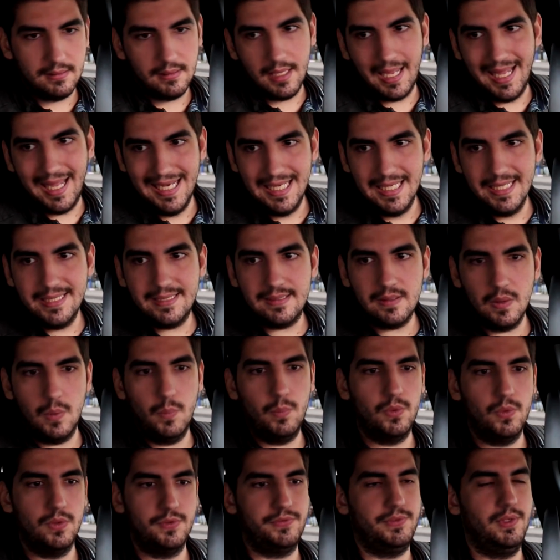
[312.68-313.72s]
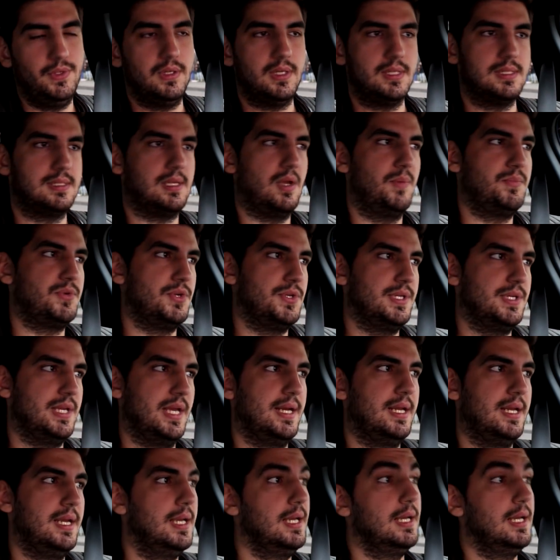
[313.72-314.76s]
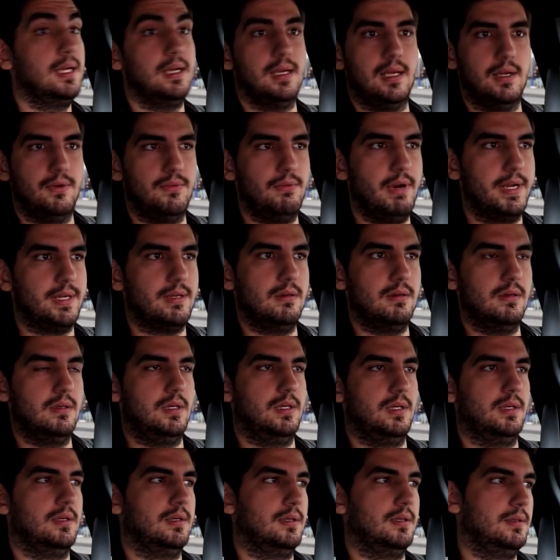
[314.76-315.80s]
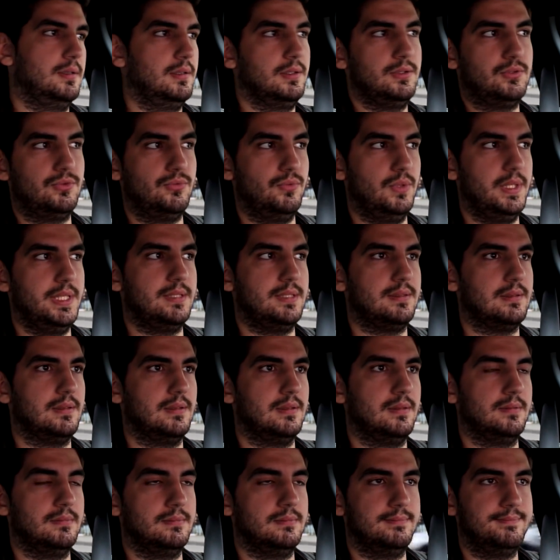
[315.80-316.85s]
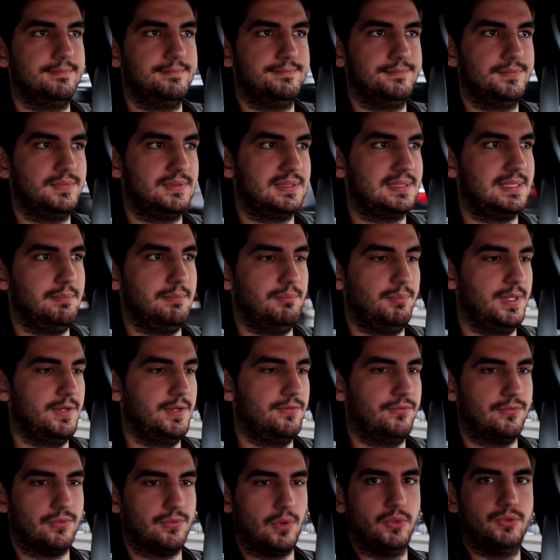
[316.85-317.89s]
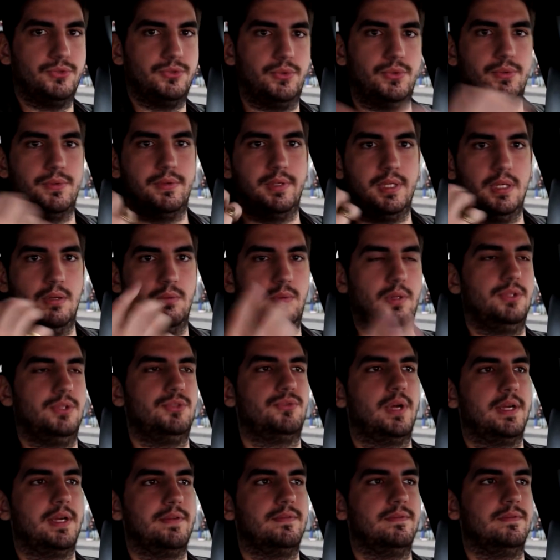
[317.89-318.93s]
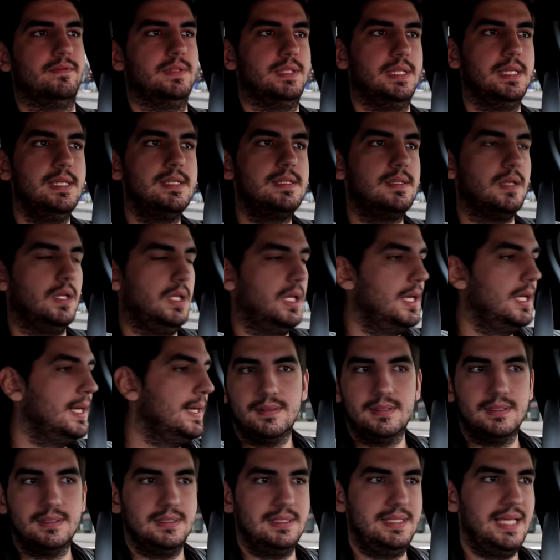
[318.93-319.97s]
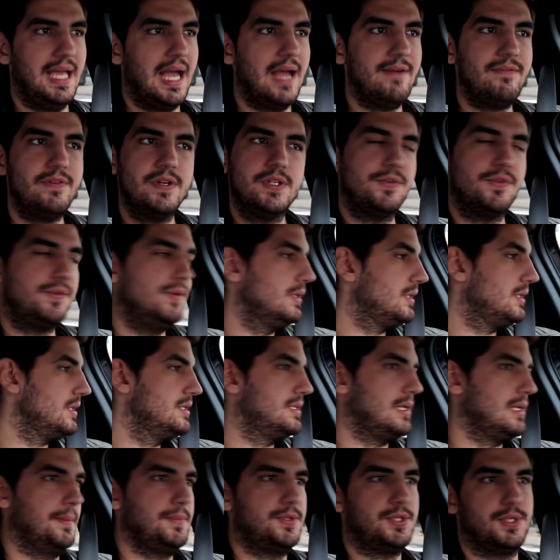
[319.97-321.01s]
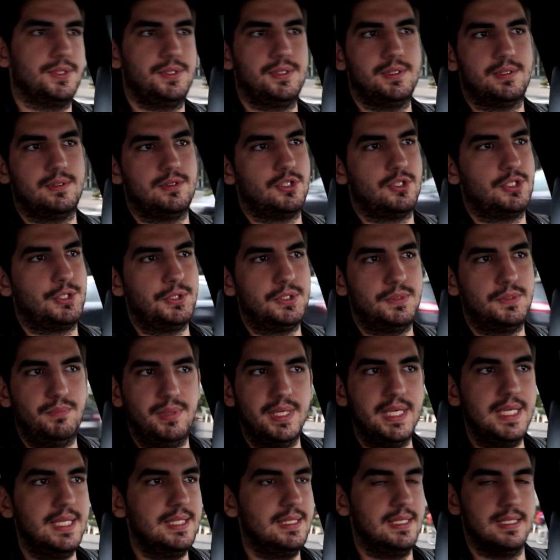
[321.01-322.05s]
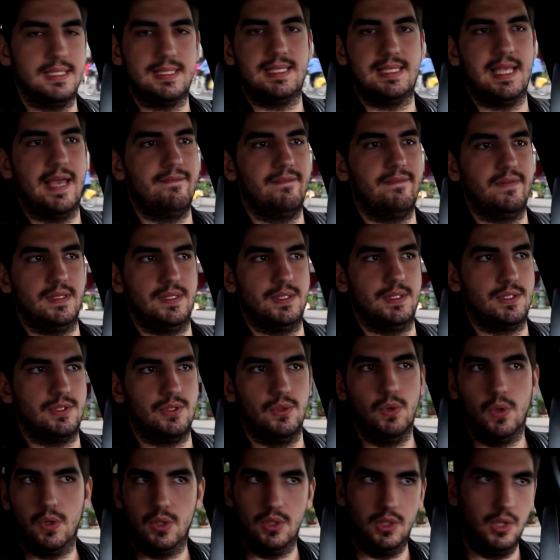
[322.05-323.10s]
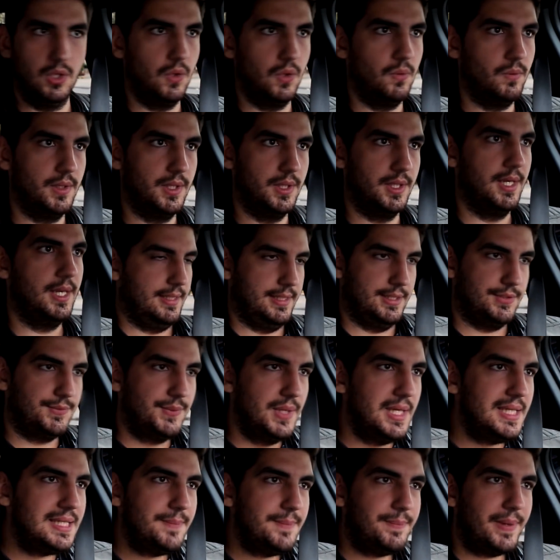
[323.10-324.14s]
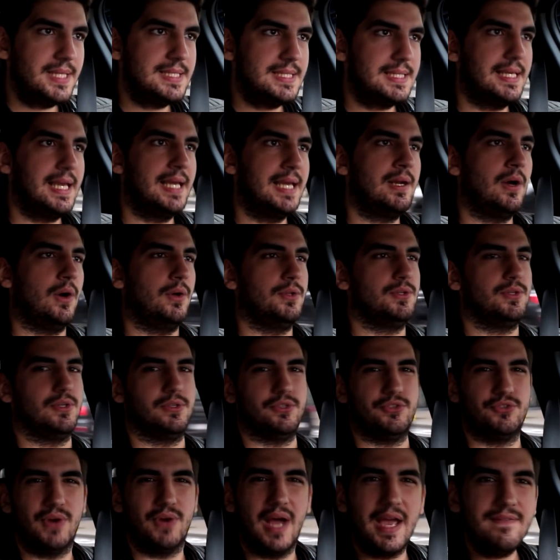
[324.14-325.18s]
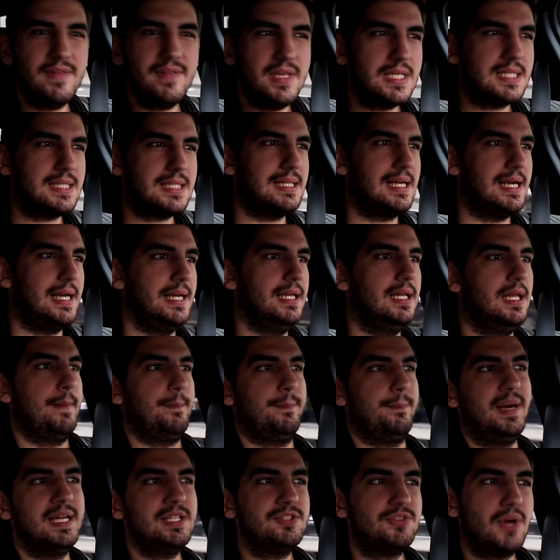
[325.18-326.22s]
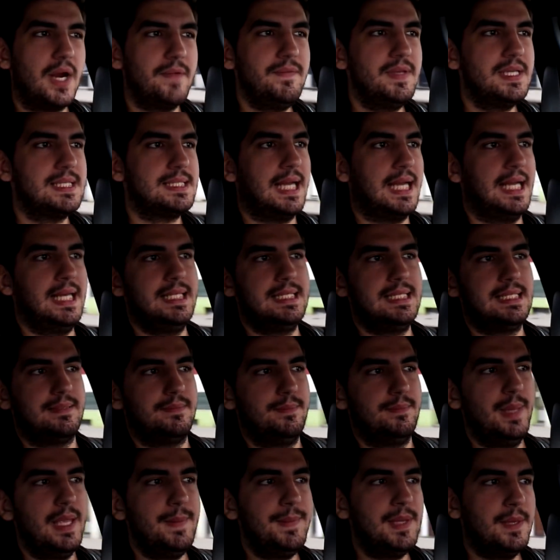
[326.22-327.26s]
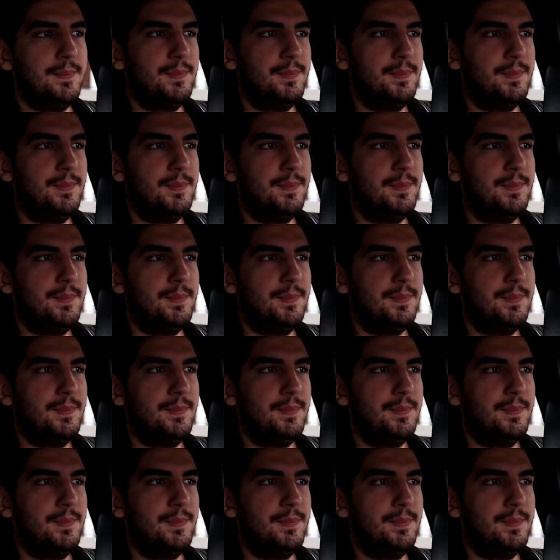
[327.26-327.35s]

a little more fuel consumption than a regular 2-liter simply front or rear wheel drive diesel. The average fuel consumption should be in the 7s or lower. It really depends again on your driving style. My driving style is maybe a